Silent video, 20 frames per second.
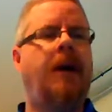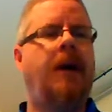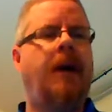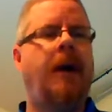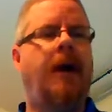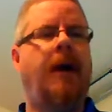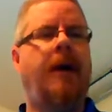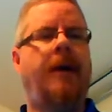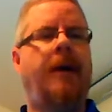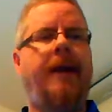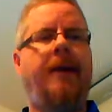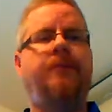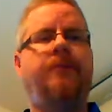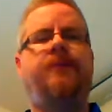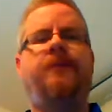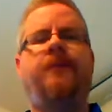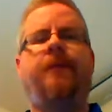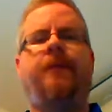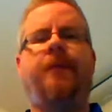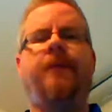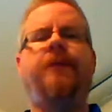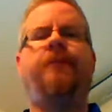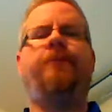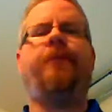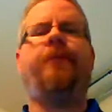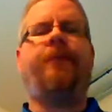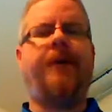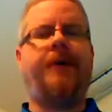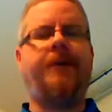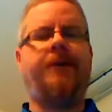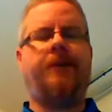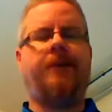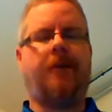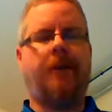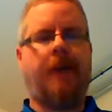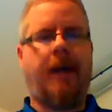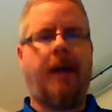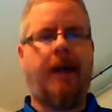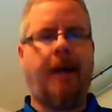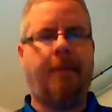and that was the first professional
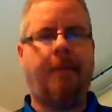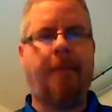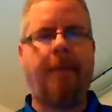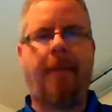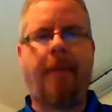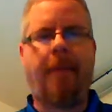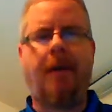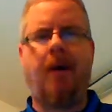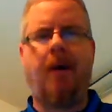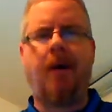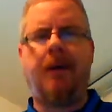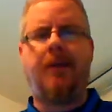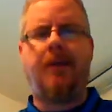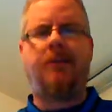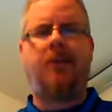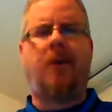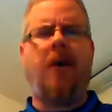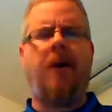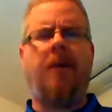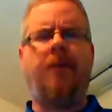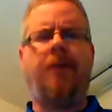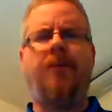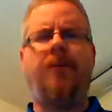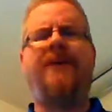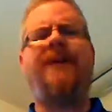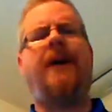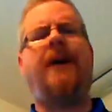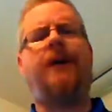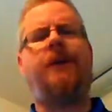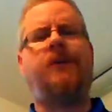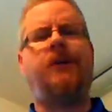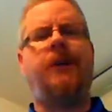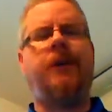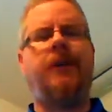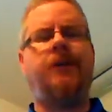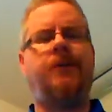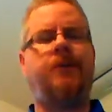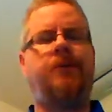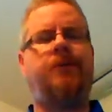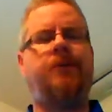game. It's gone through a lot of
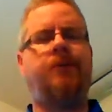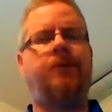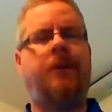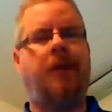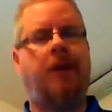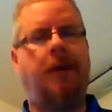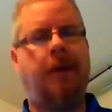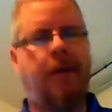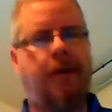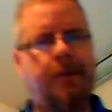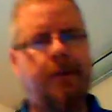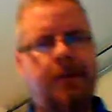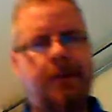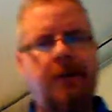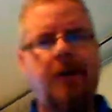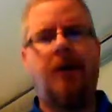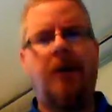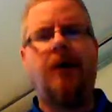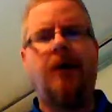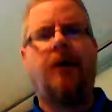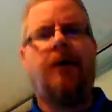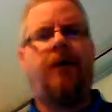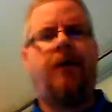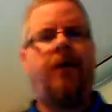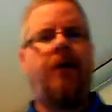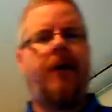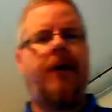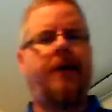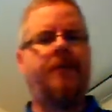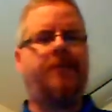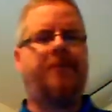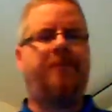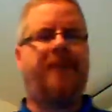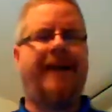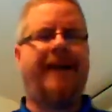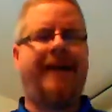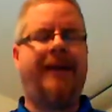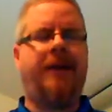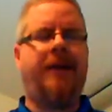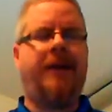changes through the years. There has
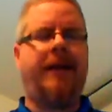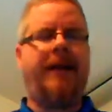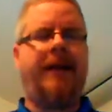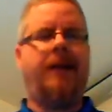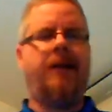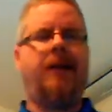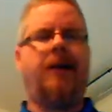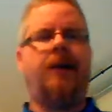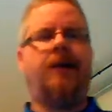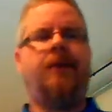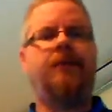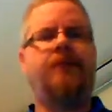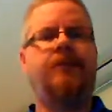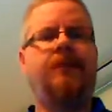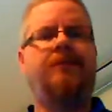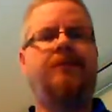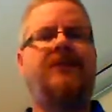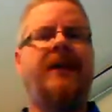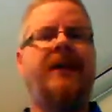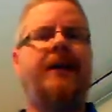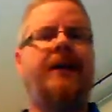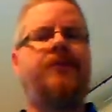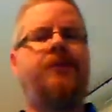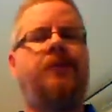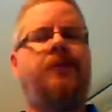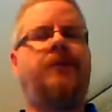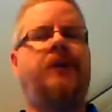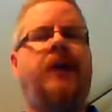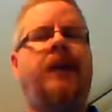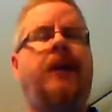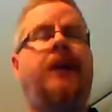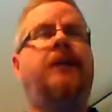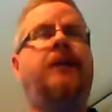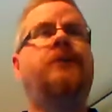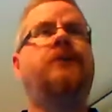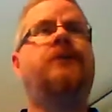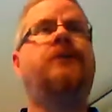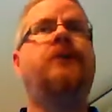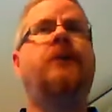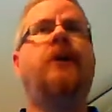been a substantial
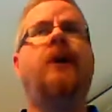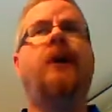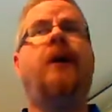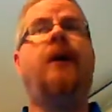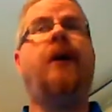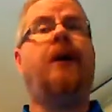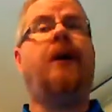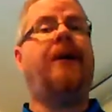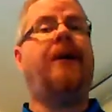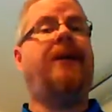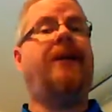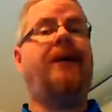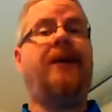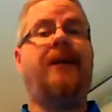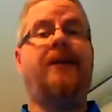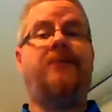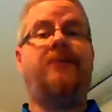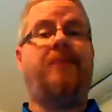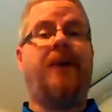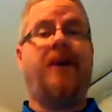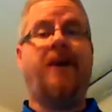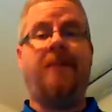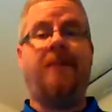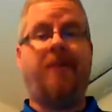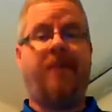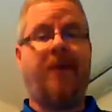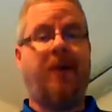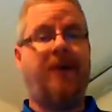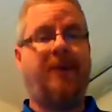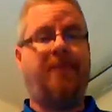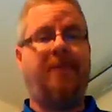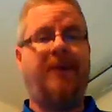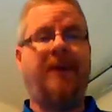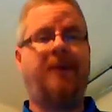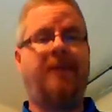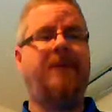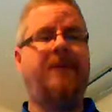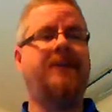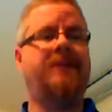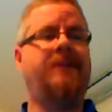change. It's become very
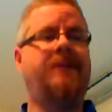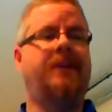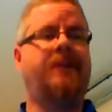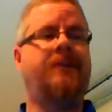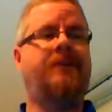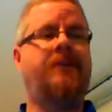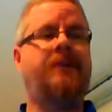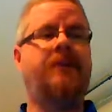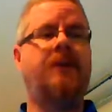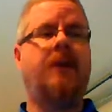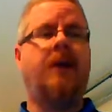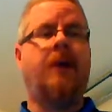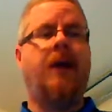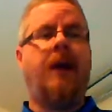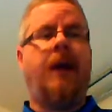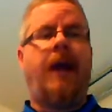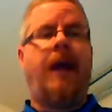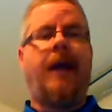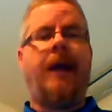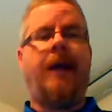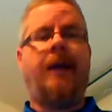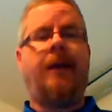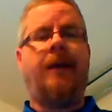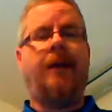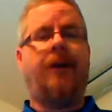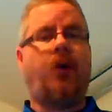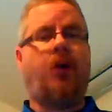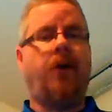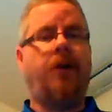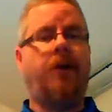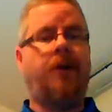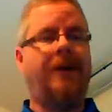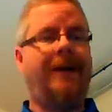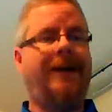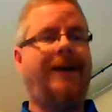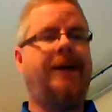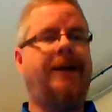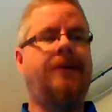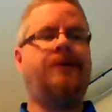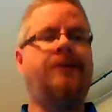big business, and
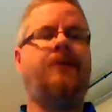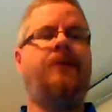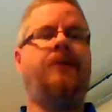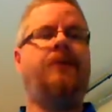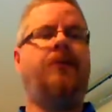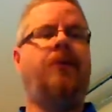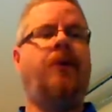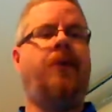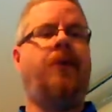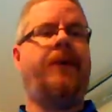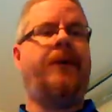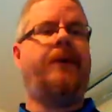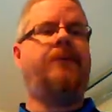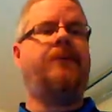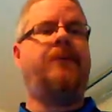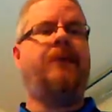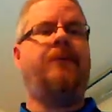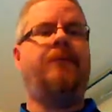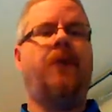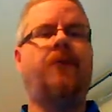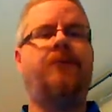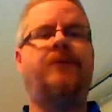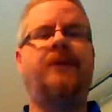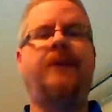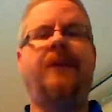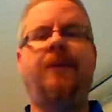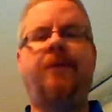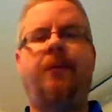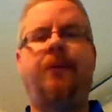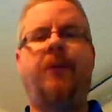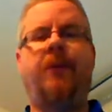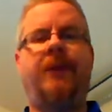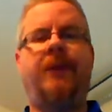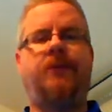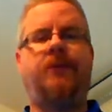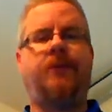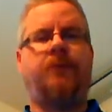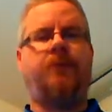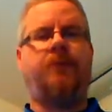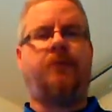currently it is known as the most
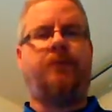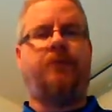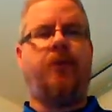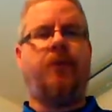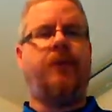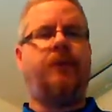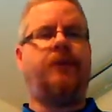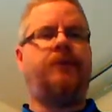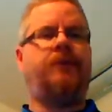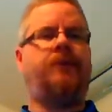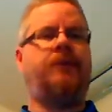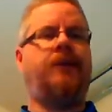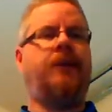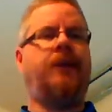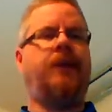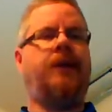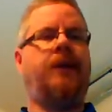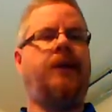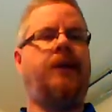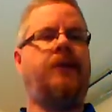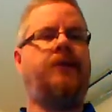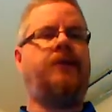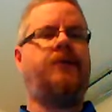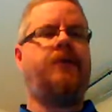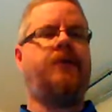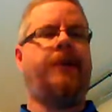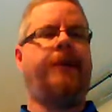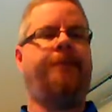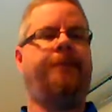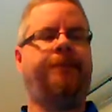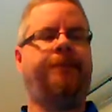influential sports in history.